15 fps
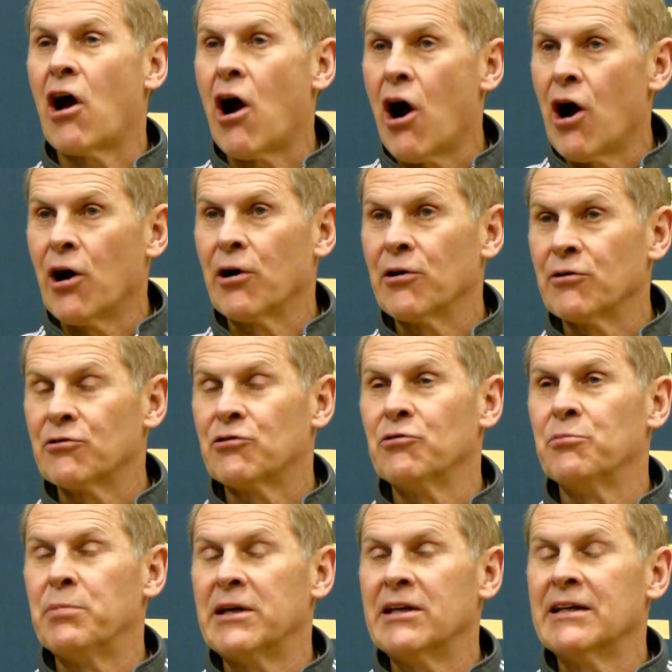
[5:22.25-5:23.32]
hard to
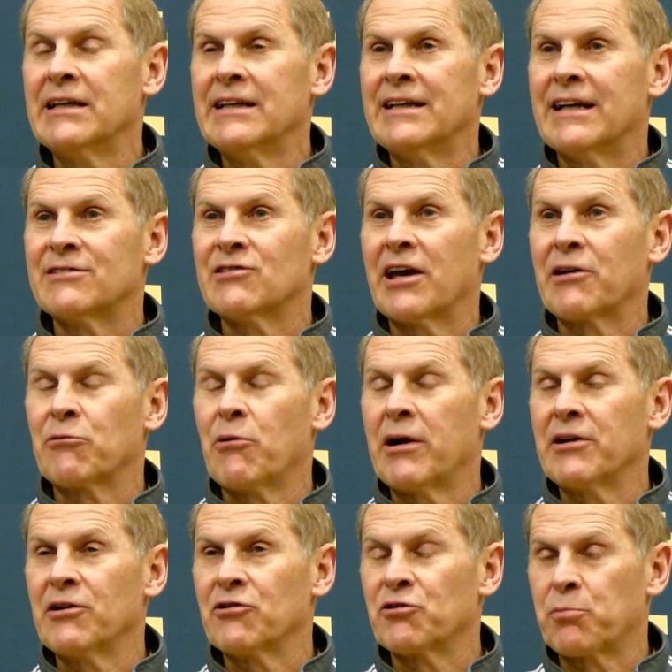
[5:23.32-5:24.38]
be. It's like
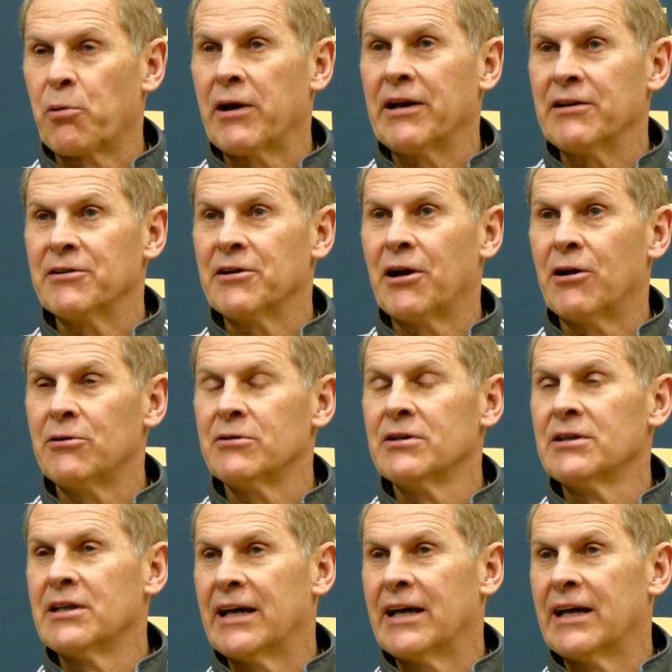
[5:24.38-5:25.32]
running a sprint, you know.